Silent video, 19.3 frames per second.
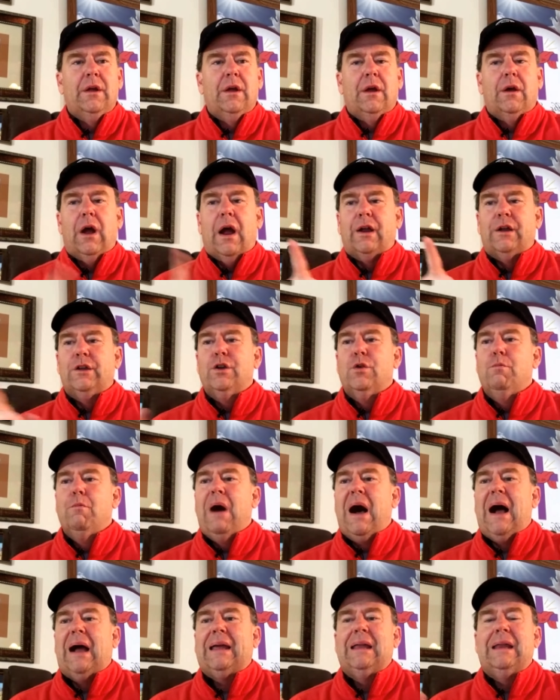Are you
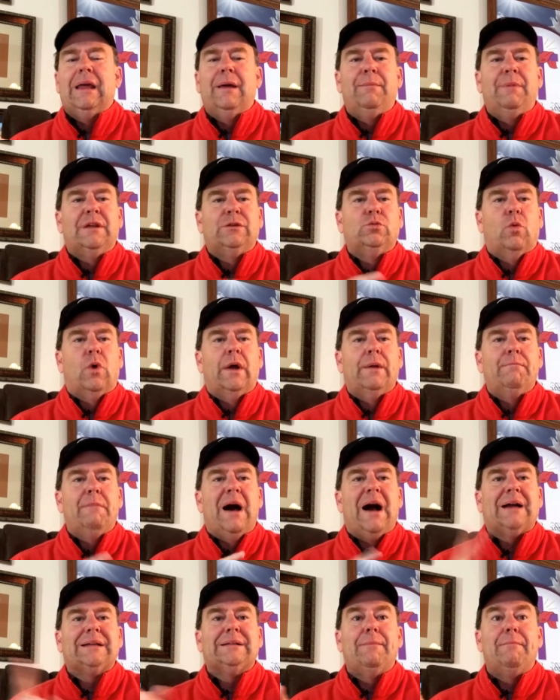mocking him as one
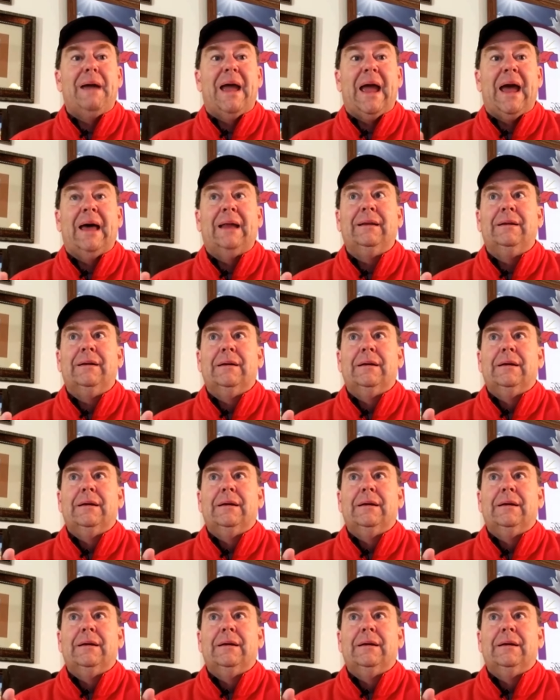mocks a man?